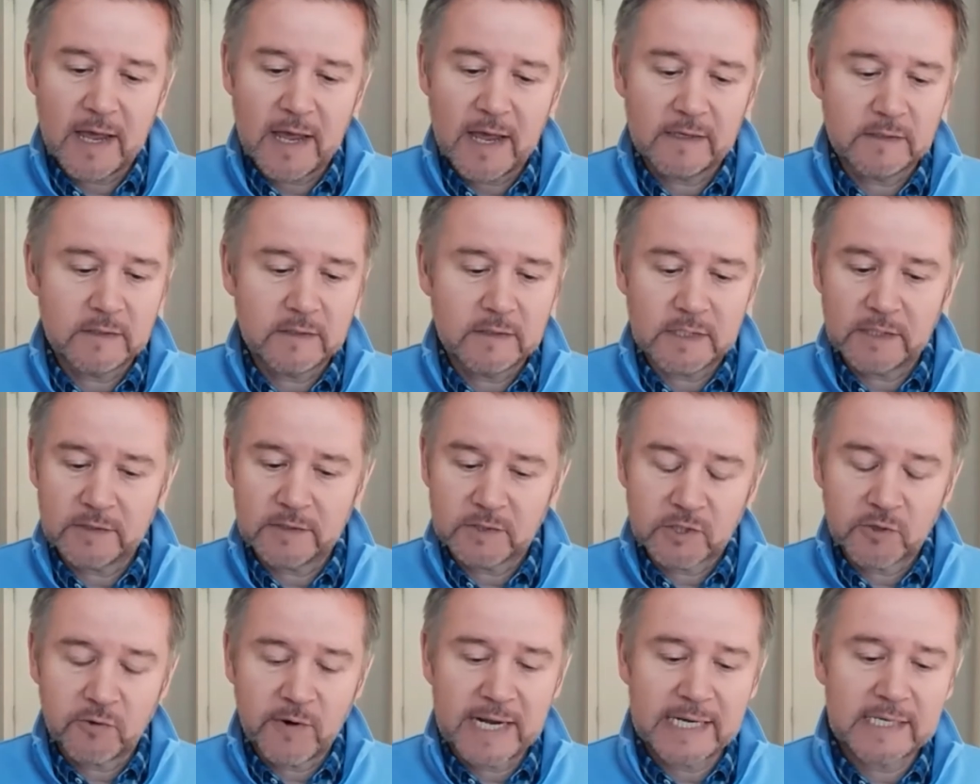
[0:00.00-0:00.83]

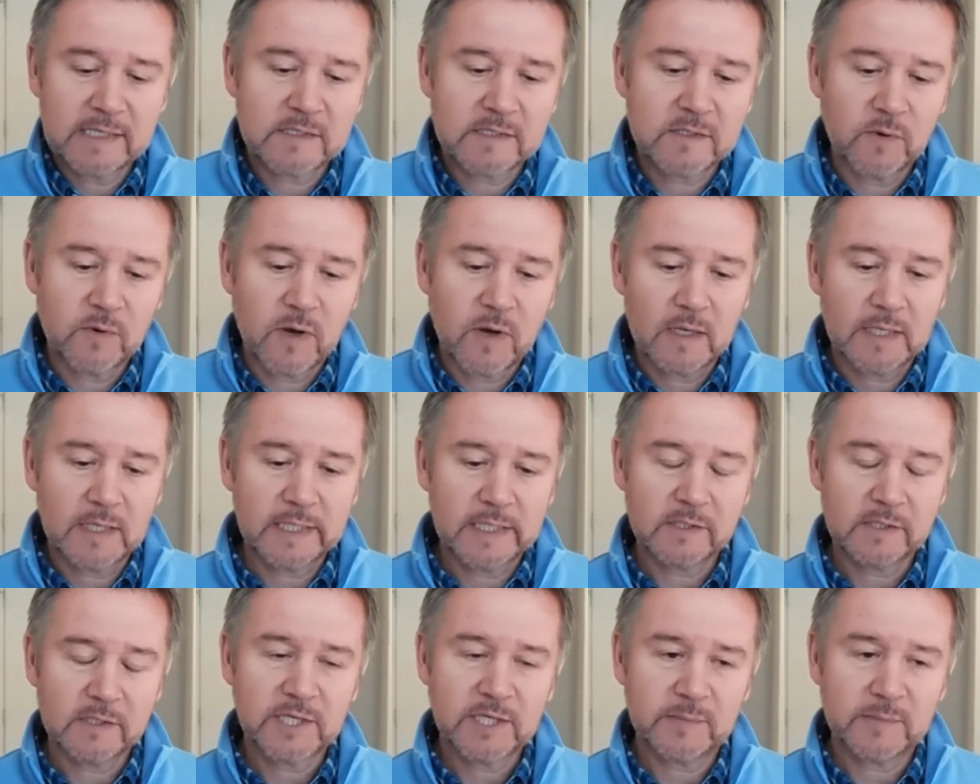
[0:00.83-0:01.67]
and credit to our
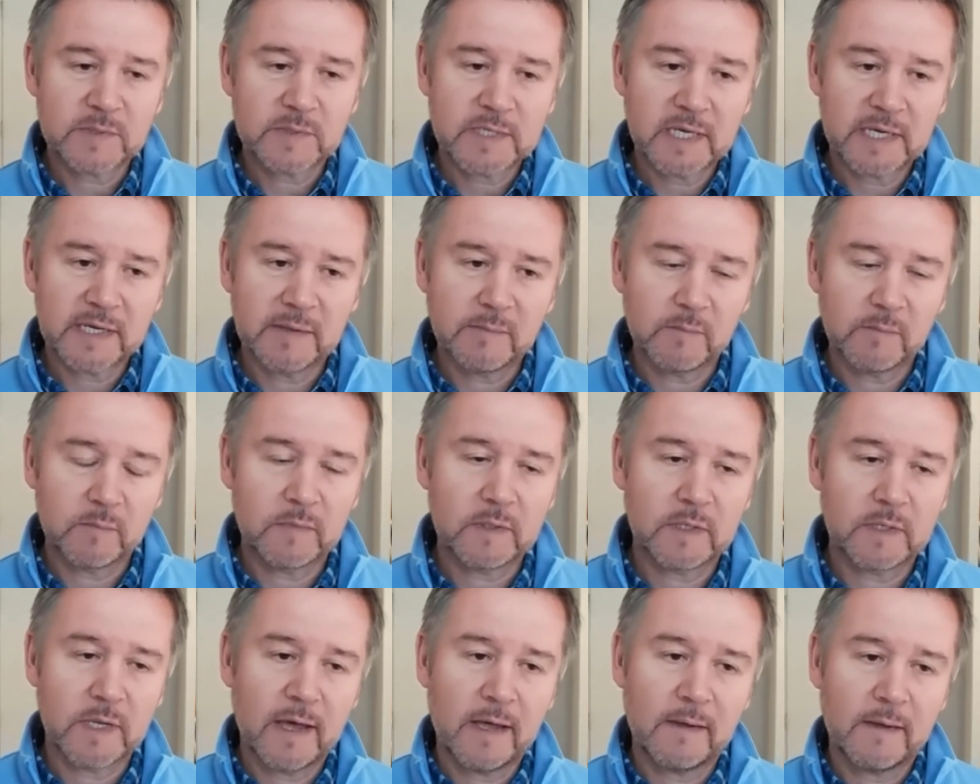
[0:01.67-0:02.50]
leadership
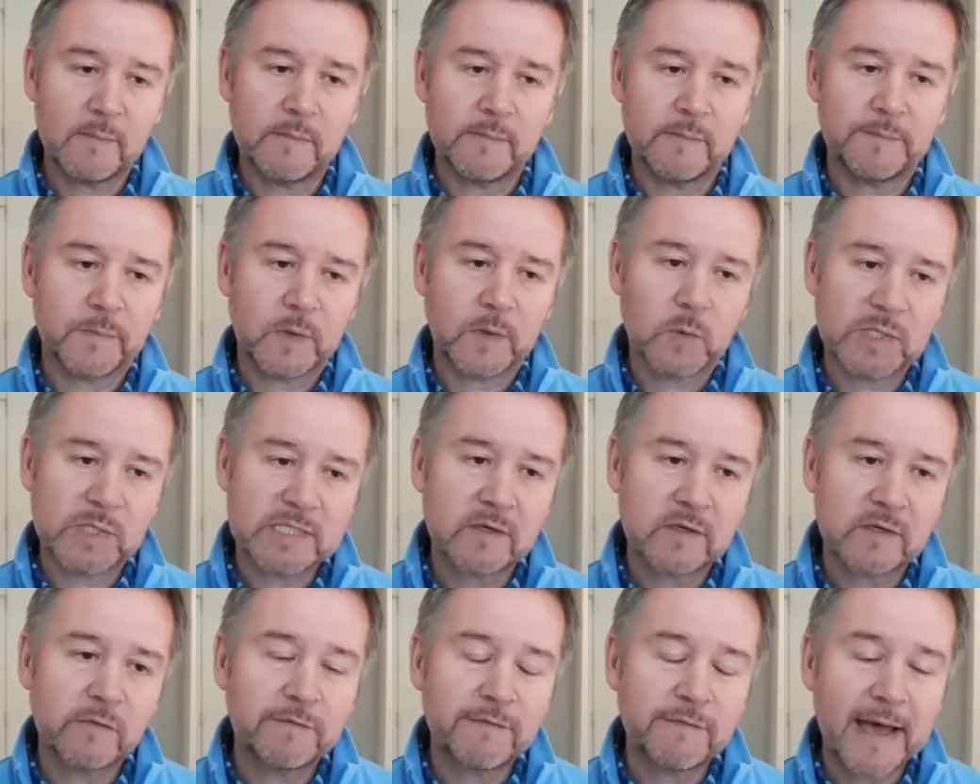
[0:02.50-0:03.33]
team, we're
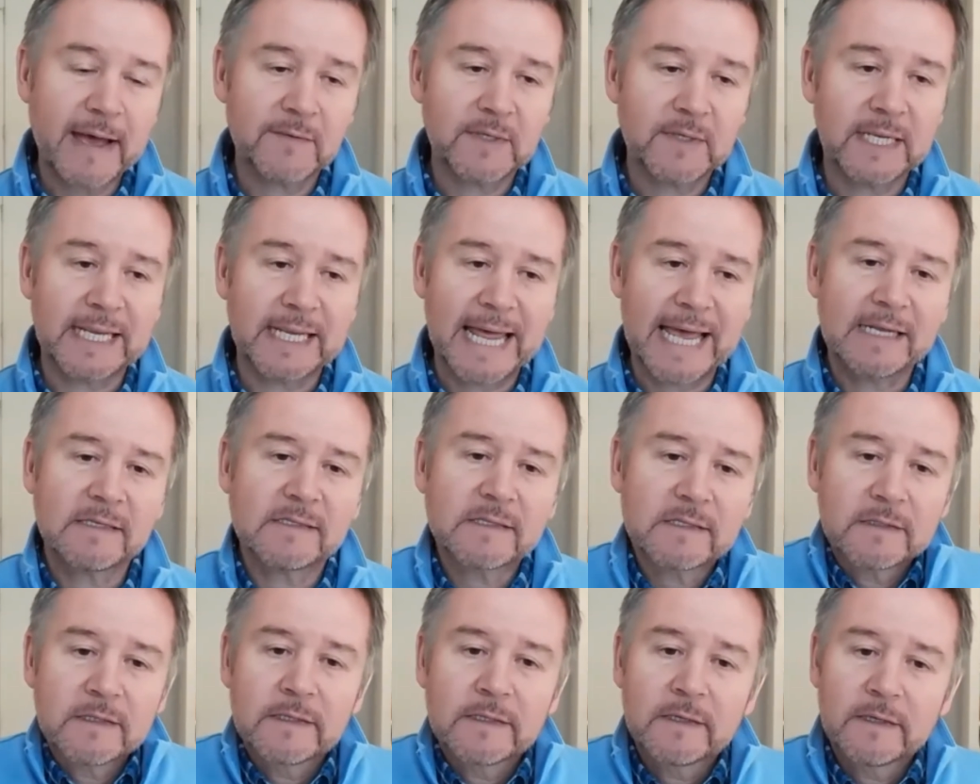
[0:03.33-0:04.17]
still
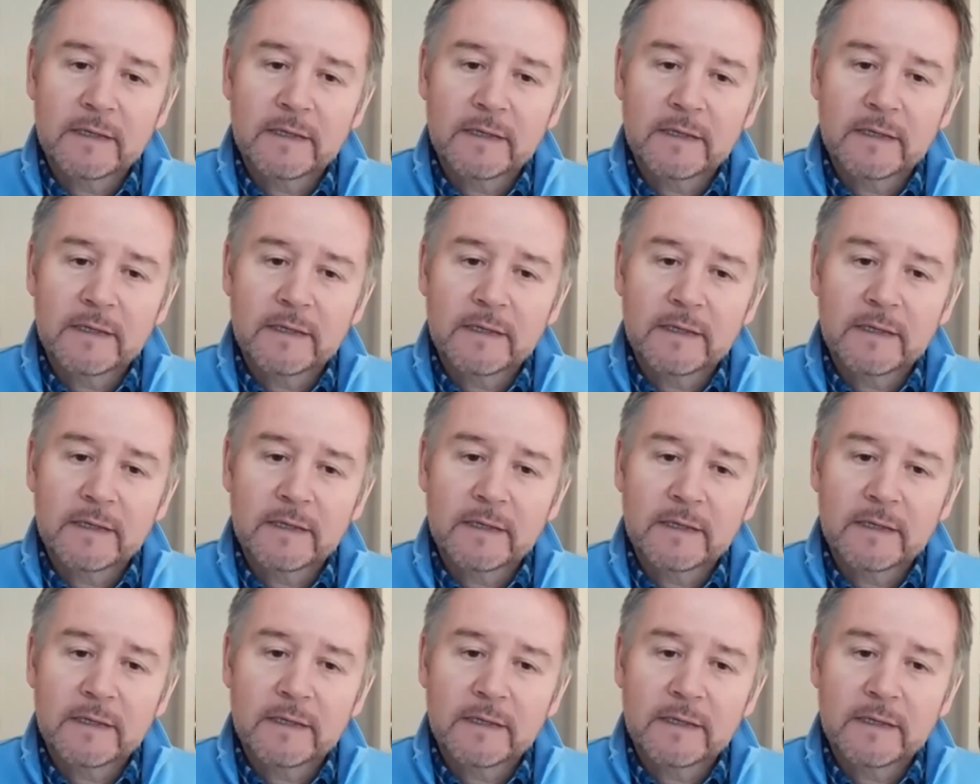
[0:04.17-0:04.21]
founder-led.